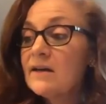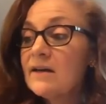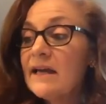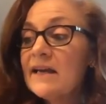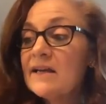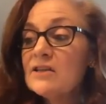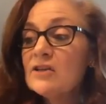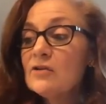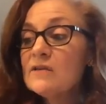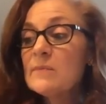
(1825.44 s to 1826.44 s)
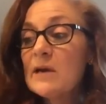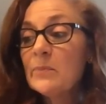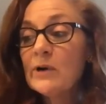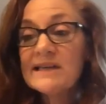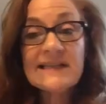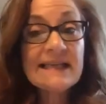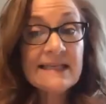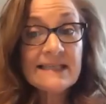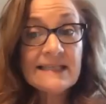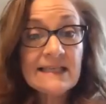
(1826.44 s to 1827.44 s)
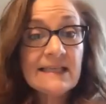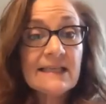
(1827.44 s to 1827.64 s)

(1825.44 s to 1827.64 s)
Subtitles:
And who's my president?